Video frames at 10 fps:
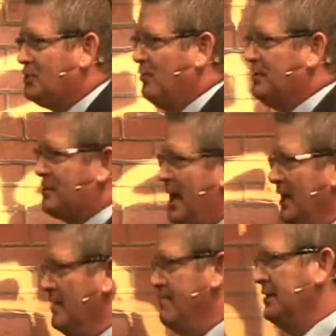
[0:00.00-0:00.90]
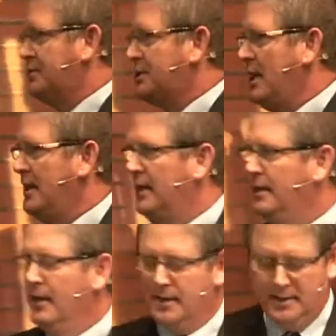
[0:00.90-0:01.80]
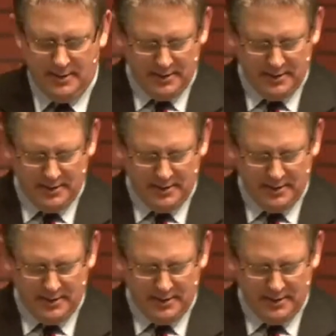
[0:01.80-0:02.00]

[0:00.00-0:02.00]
That's what Solomon is saying.